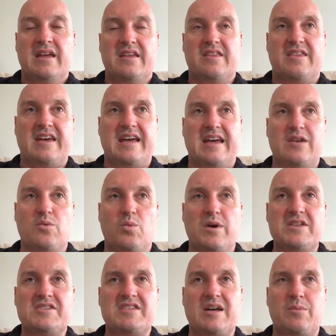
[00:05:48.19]
that
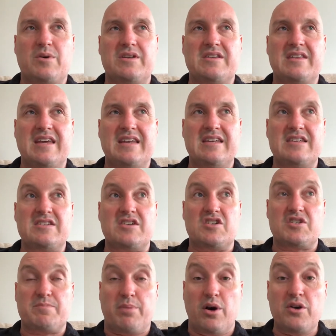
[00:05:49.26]
when someone then is
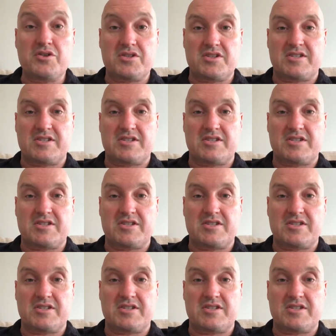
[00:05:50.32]
exposed